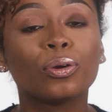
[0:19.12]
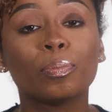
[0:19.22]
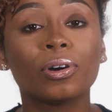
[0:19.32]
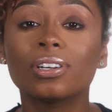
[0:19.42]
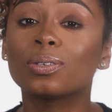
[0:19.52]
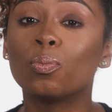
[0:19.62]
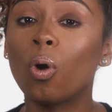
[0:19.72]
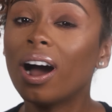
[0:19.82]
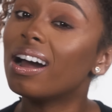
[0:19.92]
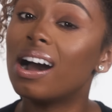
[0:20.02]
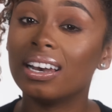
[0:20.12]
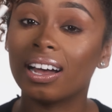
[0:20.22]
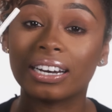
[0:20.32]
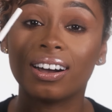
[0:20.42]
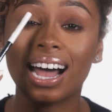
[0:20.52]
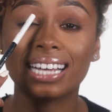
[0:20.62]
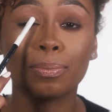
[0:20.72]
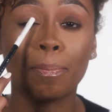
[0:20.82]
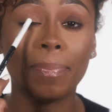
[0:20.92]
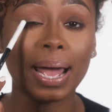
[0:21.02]
can put some white eyeliner as a
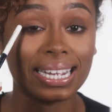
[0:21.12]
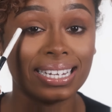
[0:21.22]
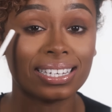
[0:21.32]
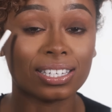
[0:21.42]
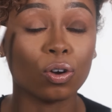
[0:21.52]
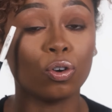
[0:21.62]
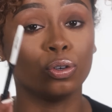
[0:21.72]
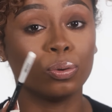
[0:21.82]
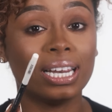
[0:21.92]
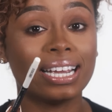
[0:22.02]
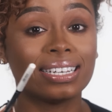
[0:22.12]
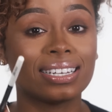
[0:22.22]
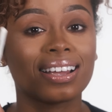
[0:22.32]
base on your lid